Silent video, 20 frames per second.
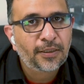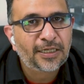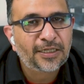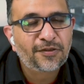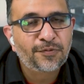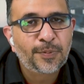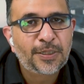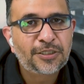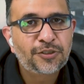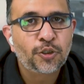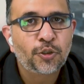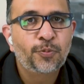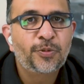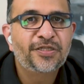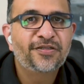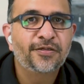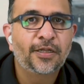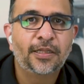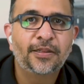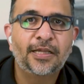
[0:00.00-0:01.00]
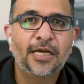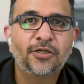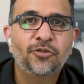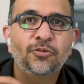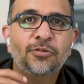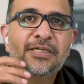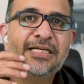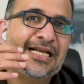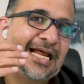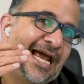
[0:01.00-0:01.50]
Let's make sure we sell that
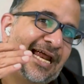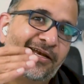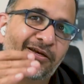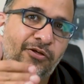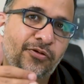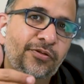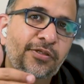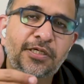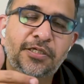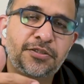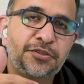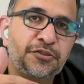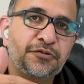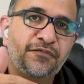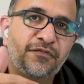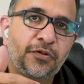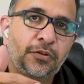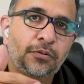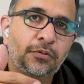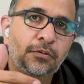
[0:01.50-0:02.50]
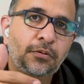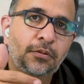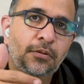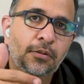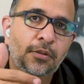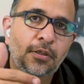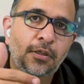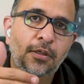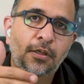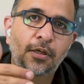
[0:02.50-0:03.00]
to land you the interview.
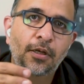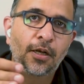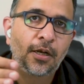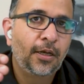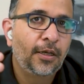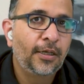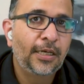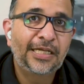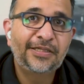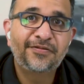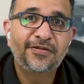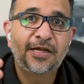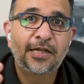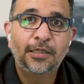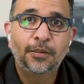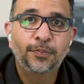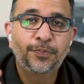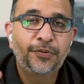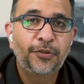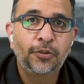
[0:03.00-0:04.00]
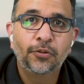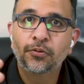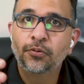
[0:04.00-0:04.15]
Let's help